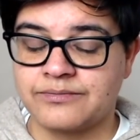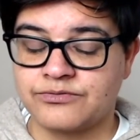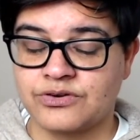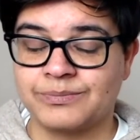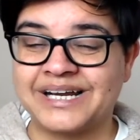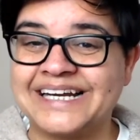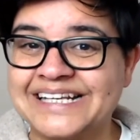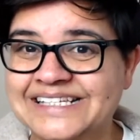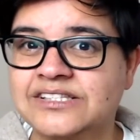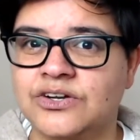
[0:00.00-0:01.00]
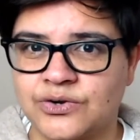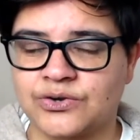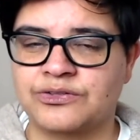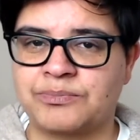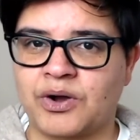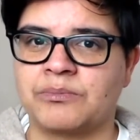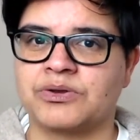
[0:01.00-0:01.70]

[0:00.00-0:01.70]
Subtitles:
from at least Earth, but I'm